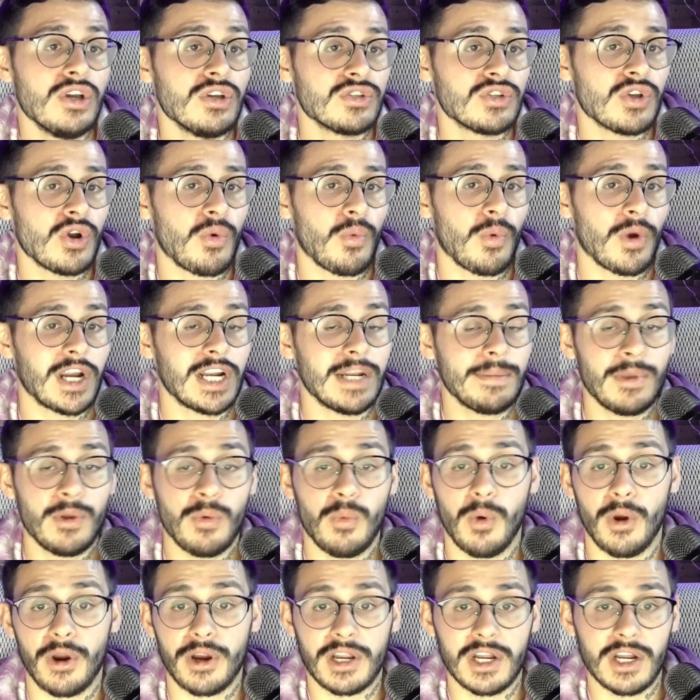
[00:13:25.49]
So we're going to
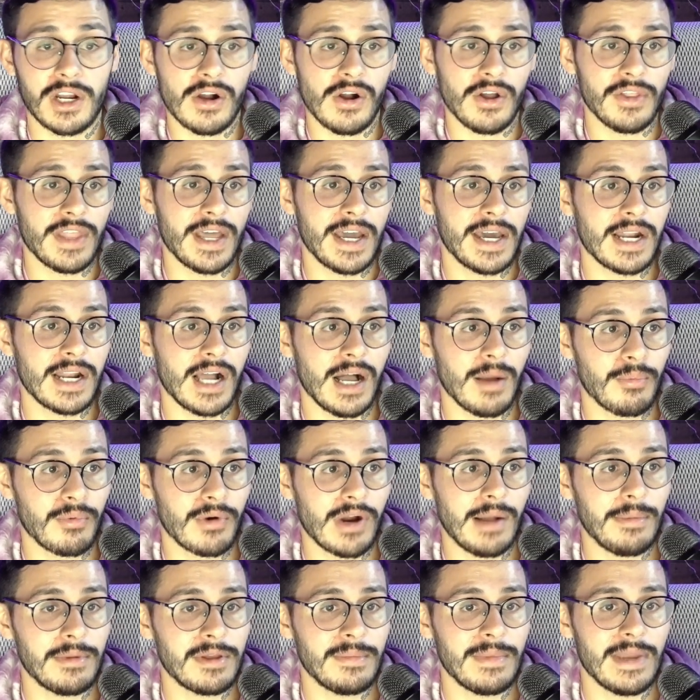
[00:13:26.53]
be working on that. I'll
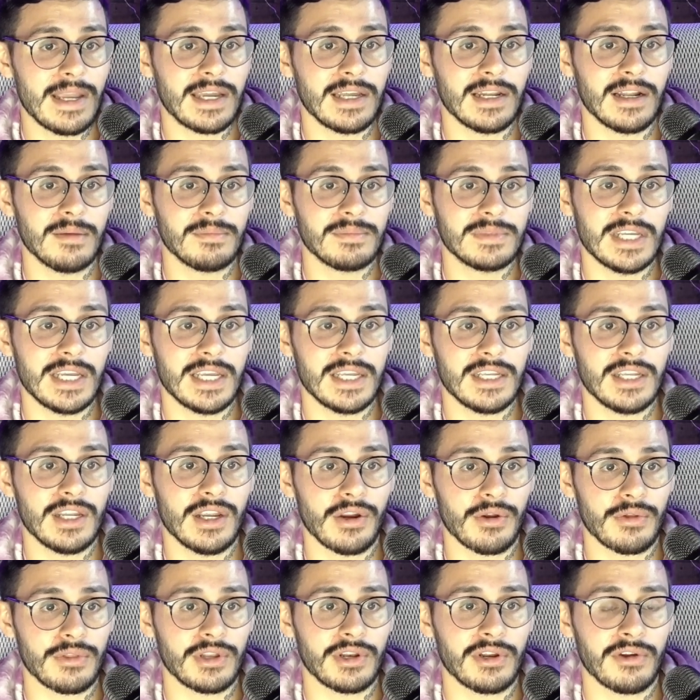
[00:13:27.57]
probably make an update
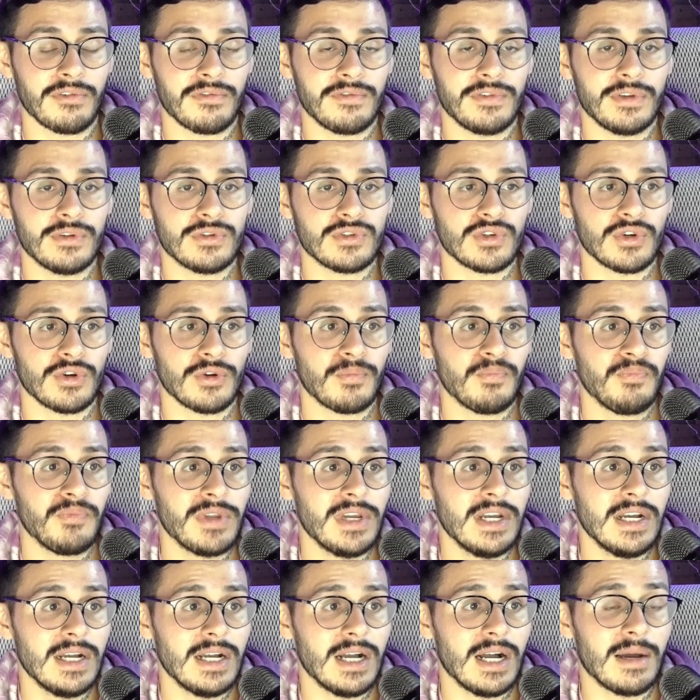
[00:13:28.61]
here in the near future.
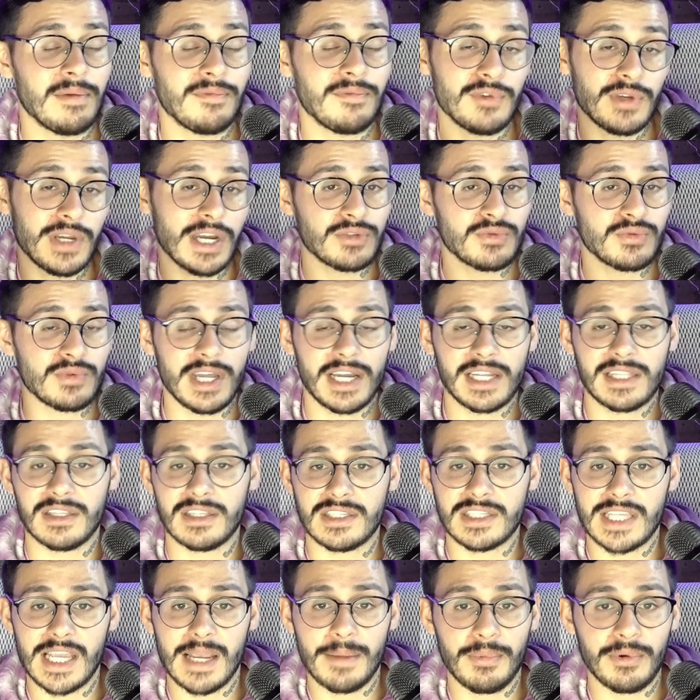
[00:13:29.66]
If you guys would like
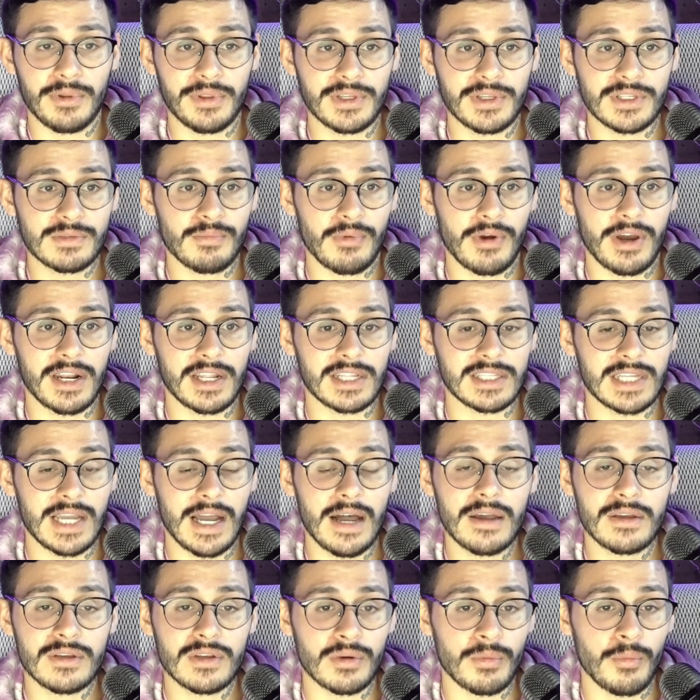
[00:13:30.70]
to sample this product
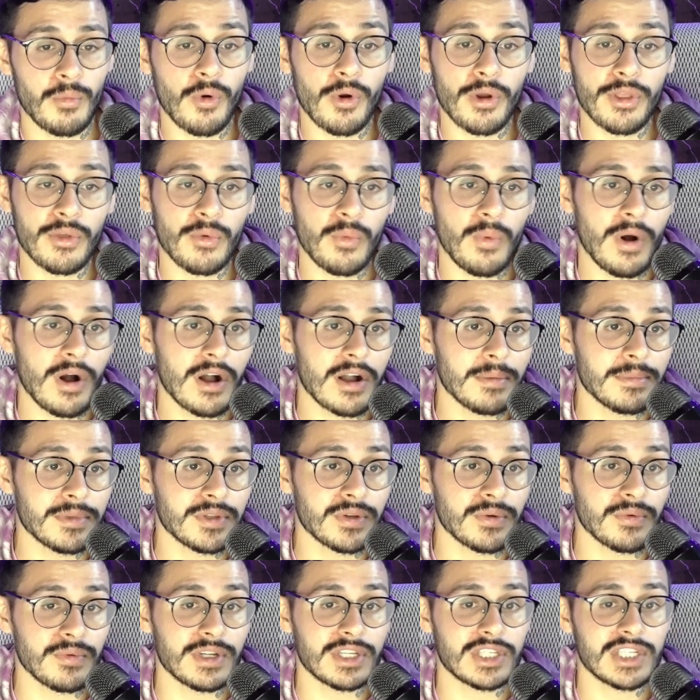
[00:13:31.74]
out, you're more than welcome
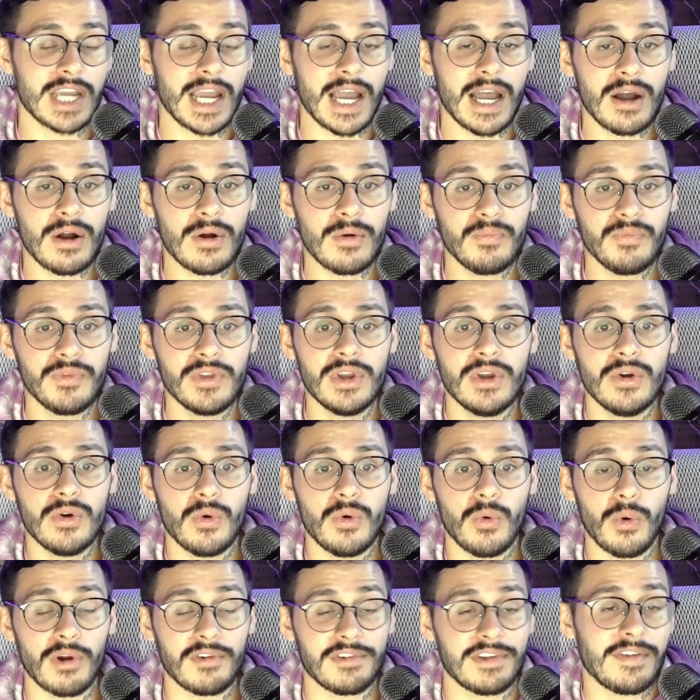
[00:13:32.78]
to reach out.
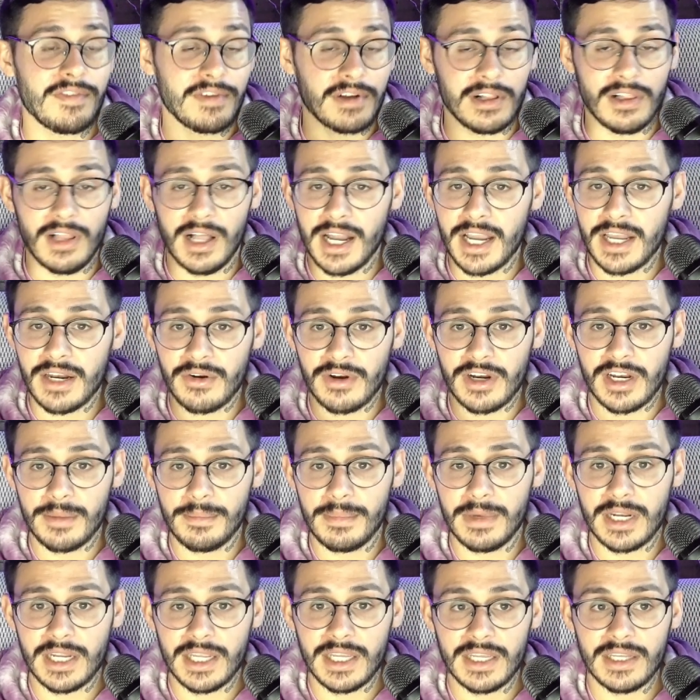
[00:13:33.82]
Or if you have a client or
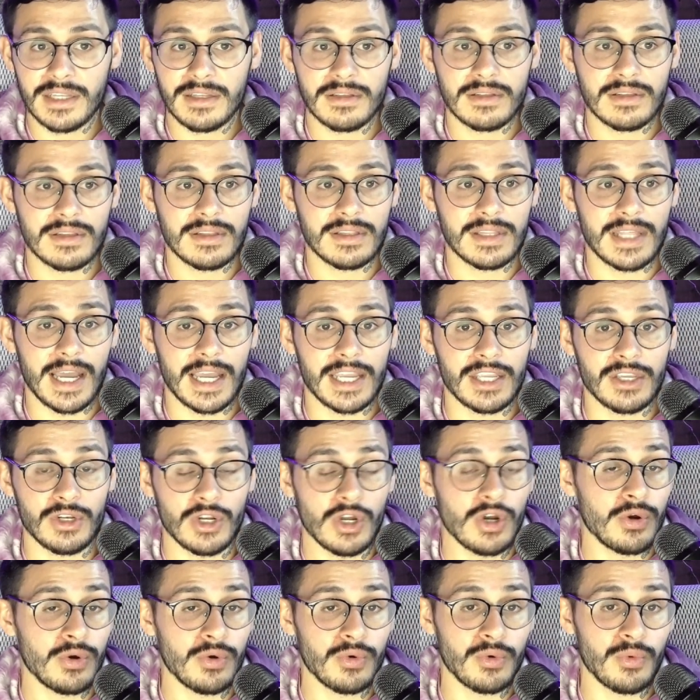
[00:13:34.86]
anybody that you
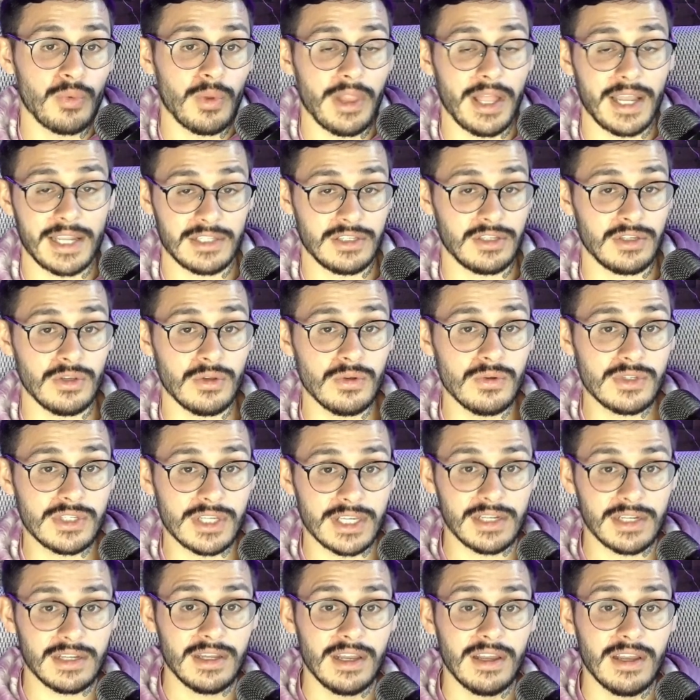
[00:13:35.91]
know who would like to use
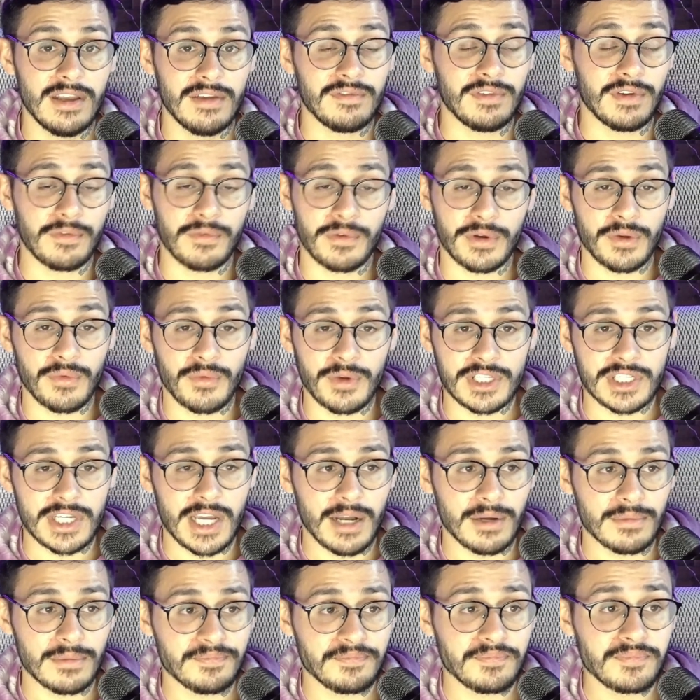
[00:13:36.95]
it, feel free to reach
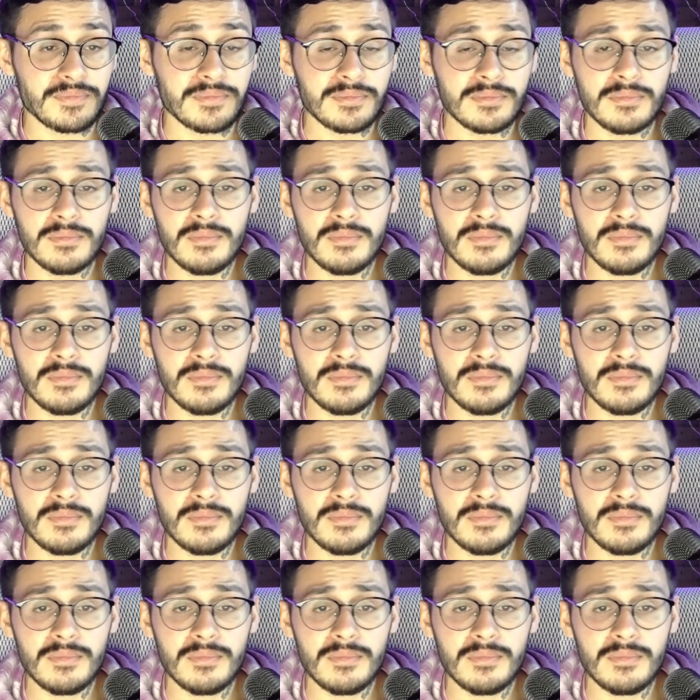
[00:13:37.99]
out.